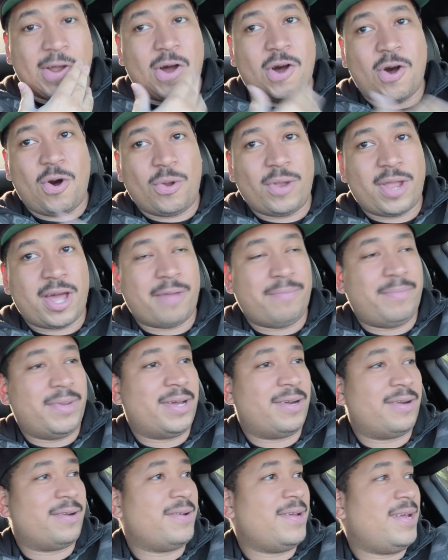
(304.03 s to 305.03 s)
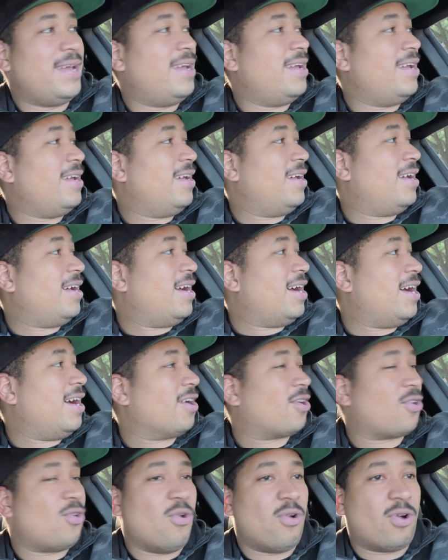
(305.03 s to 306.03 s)
a whole lot better.
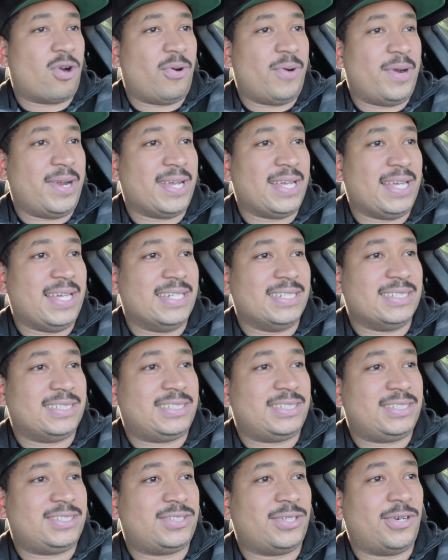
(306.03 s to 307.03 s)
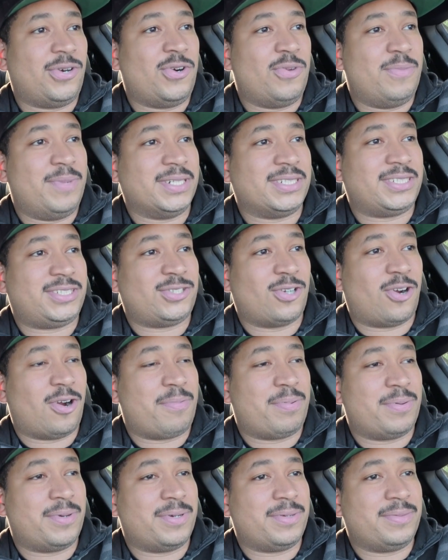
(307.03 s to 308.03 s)
Cornering is so much
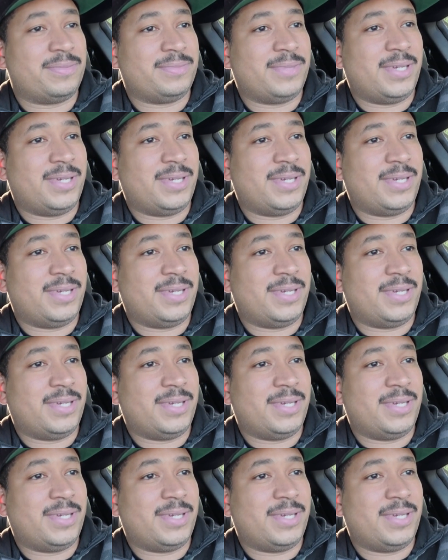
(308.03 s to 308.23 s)
sharper,